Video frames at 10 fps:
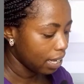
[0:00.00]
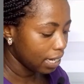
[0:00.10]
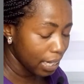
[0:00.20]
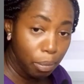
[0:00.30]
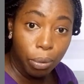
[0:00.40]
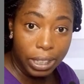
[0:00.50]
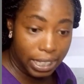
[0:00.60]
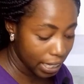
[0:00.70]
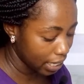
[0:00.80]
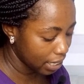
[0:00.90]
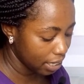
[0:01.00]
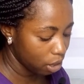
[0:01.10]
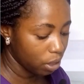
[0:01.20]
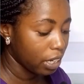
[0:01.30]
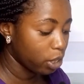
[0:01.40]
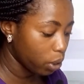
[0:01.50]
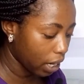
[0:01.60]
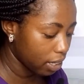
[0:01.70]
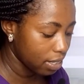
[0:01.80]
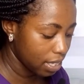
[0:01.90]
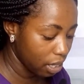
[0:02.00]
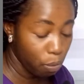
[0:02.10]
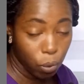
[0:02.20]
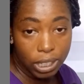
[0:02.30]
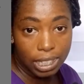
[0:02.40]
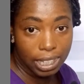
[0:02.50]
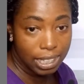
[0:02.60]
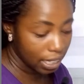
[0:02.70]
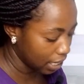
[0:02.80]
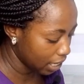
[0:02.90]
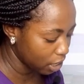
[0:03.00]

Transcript: label it nicely so that you can see what it's in it.